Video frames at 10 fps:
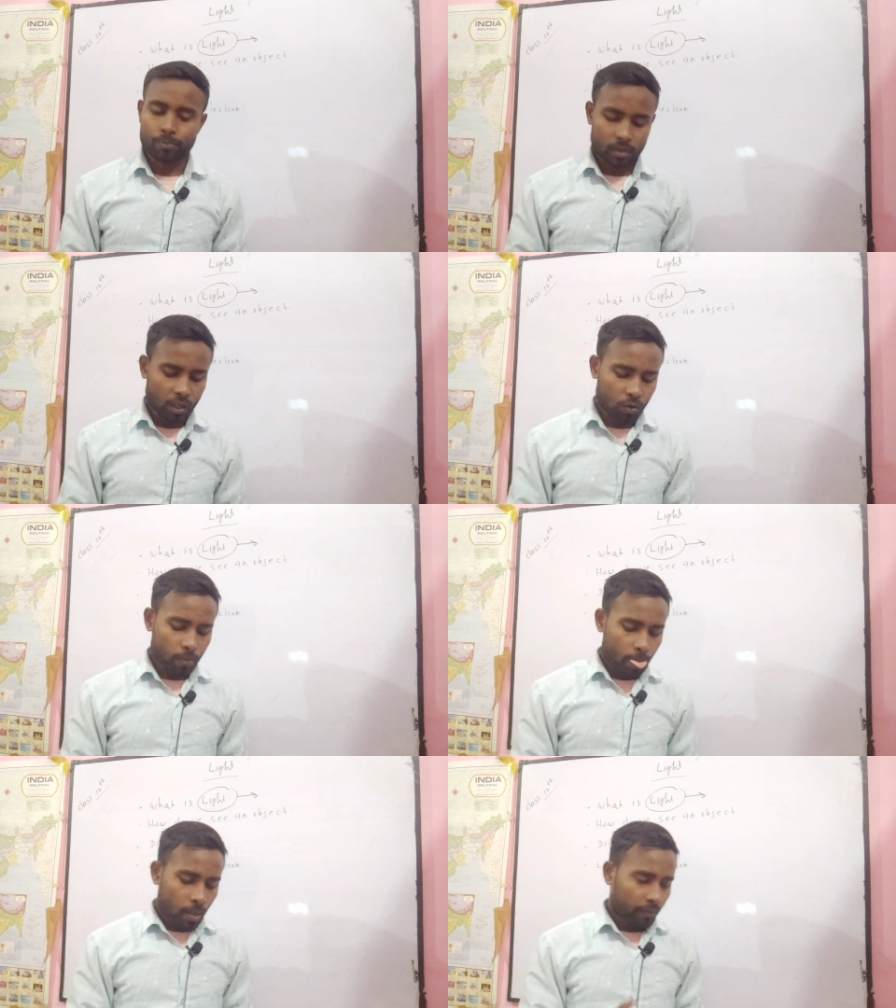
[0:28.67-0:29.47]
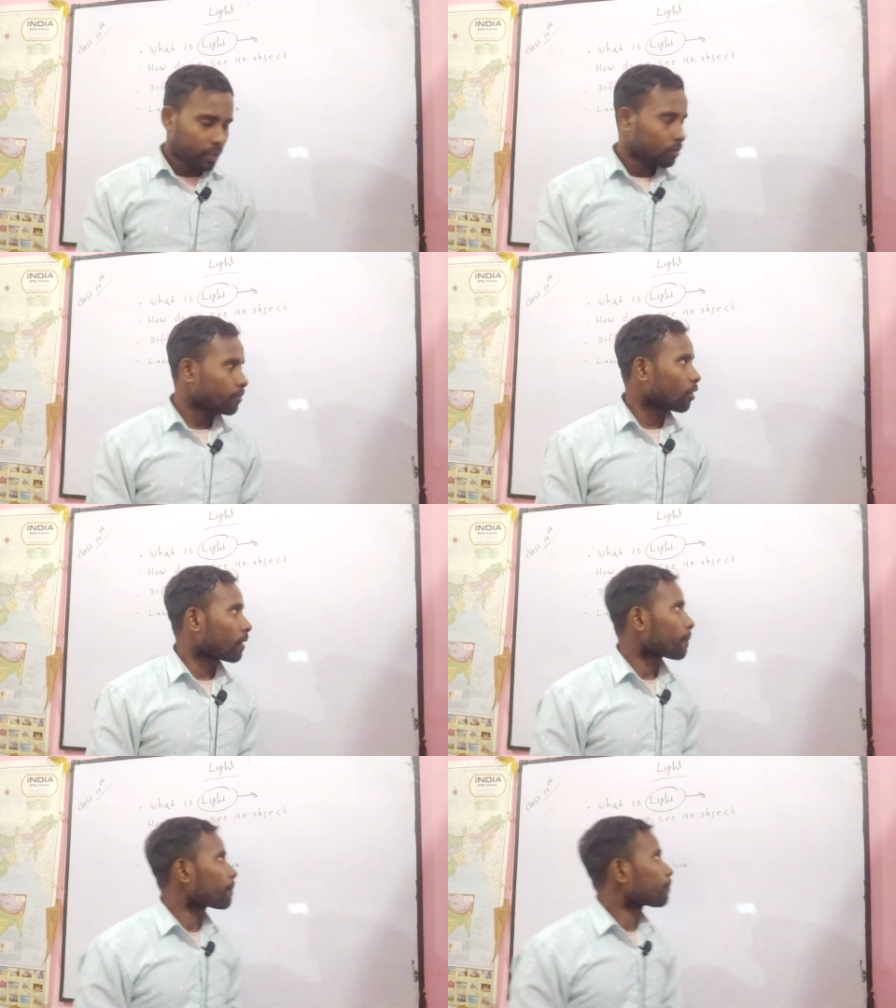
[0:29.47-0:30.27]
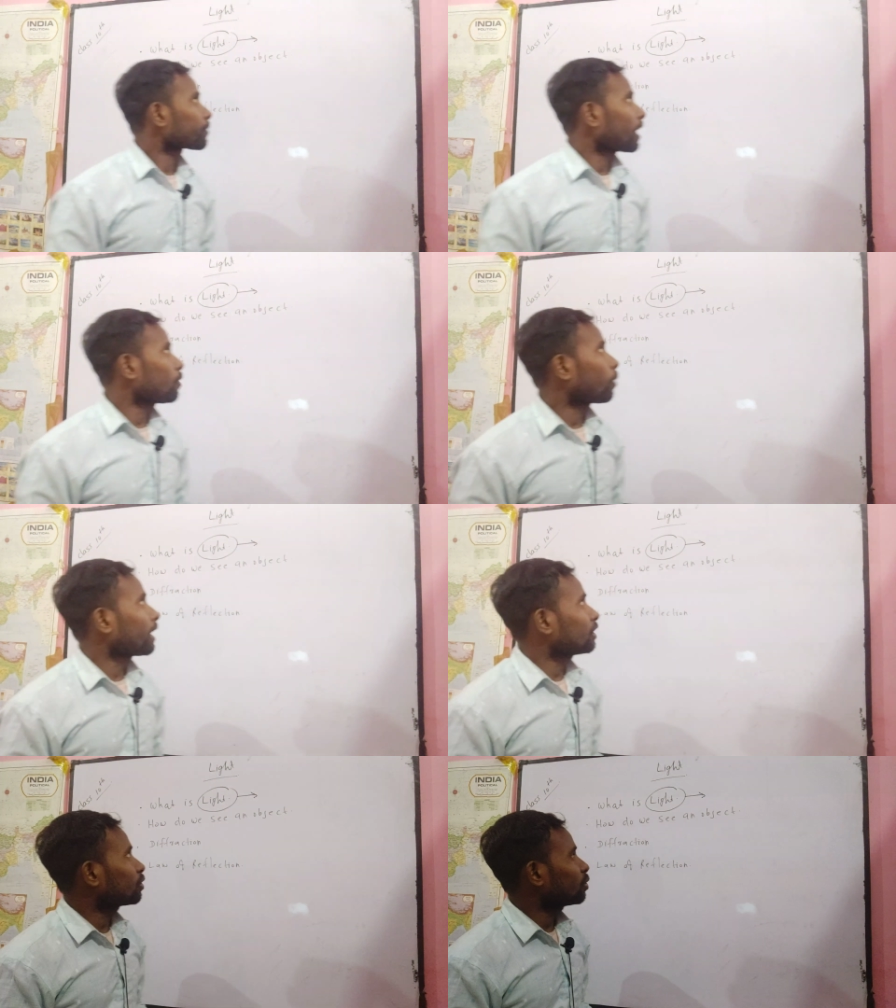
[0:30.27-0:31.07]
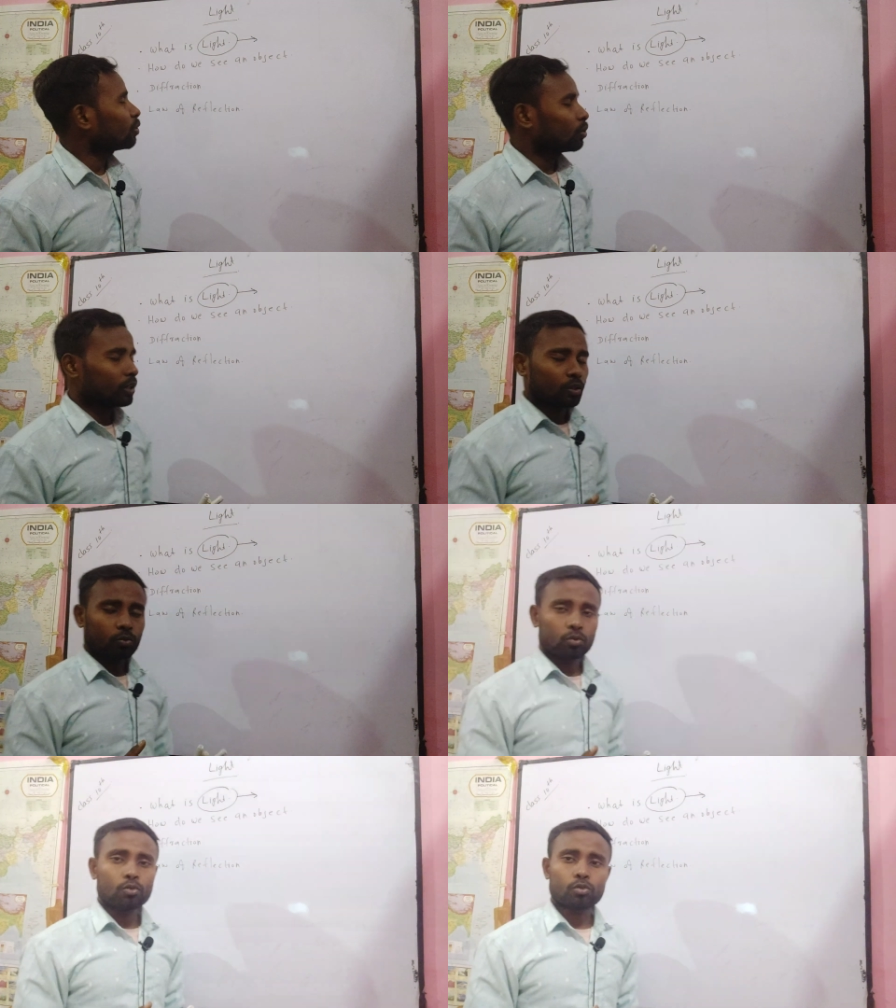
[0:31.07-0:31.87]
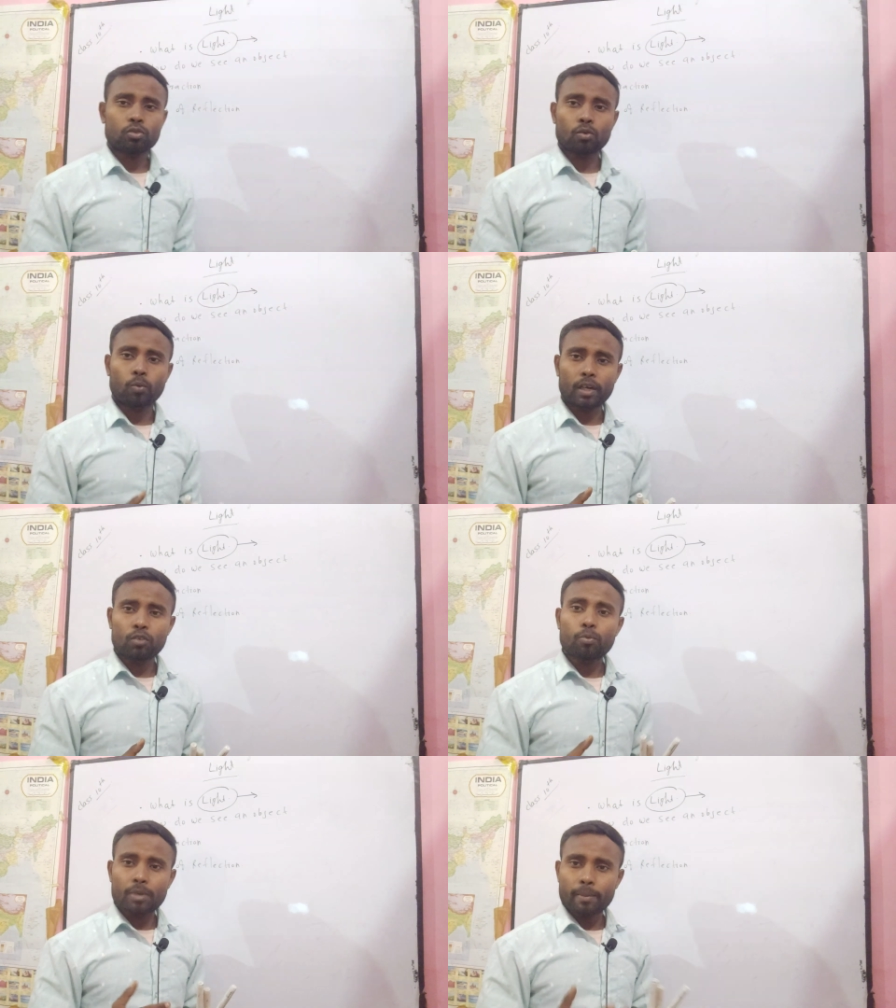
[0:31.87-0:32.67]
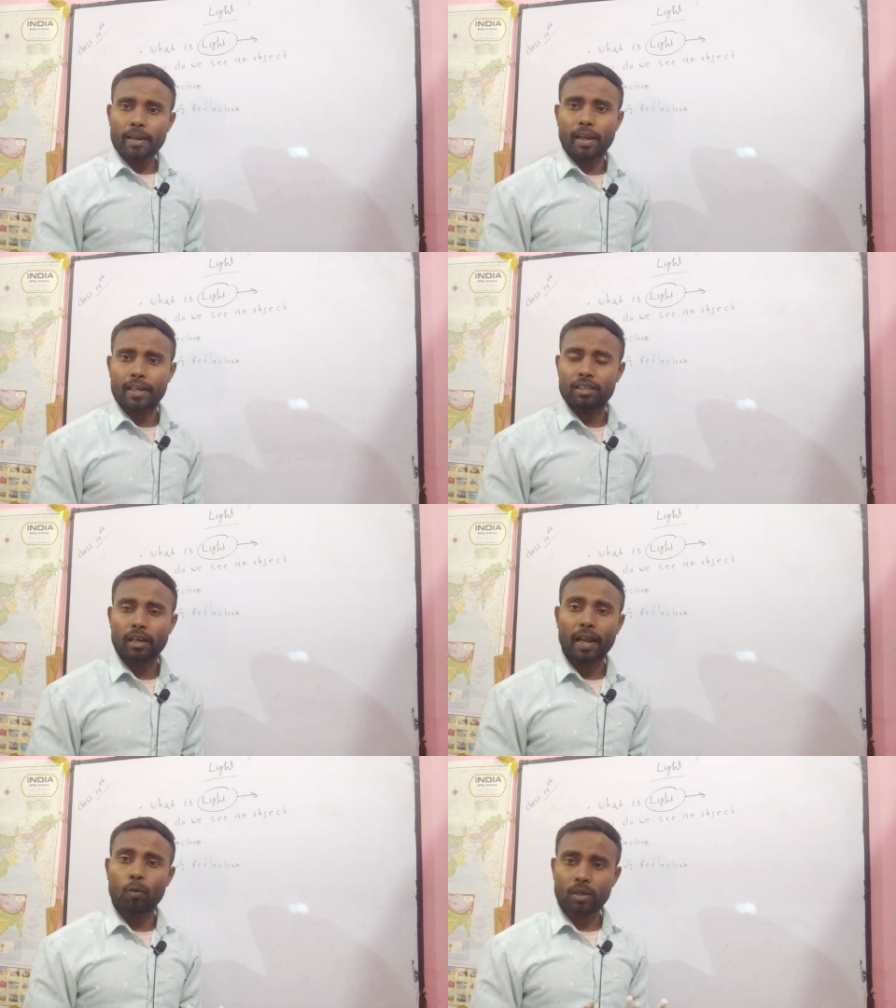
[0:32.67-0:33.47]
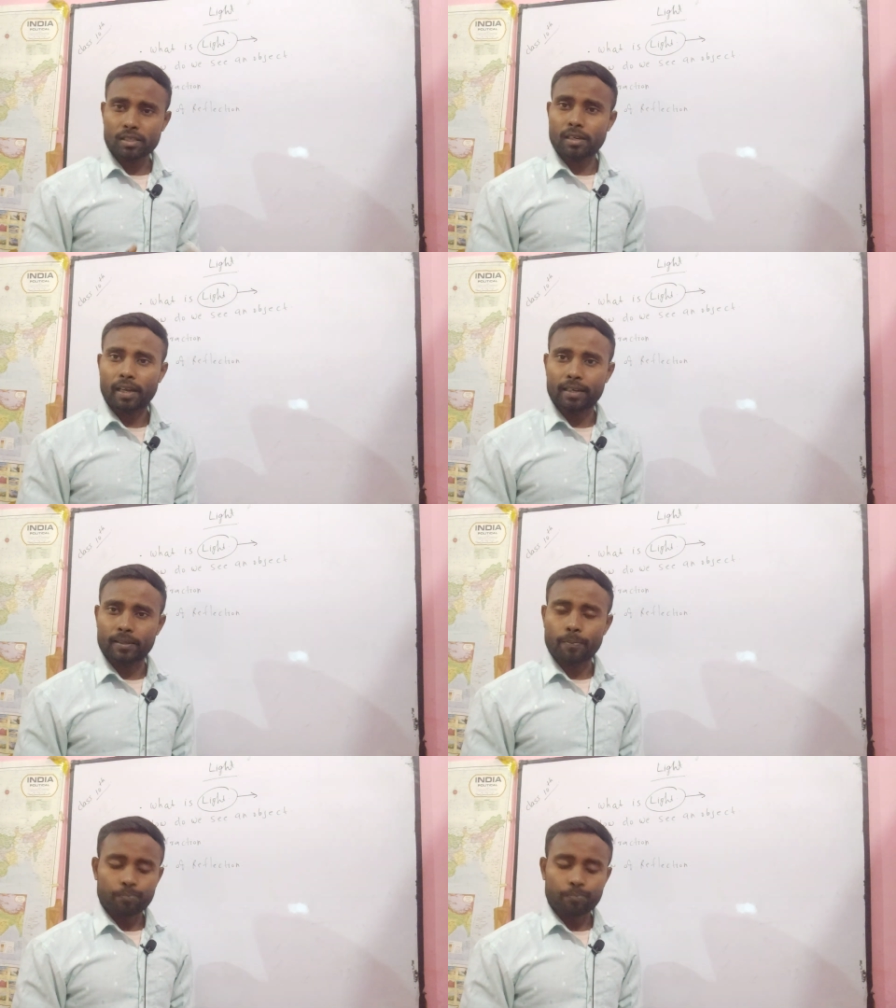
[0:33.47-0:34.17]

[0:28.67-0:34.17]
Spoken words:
Now, first of all, I want to introduce what do you mean by light. What is light?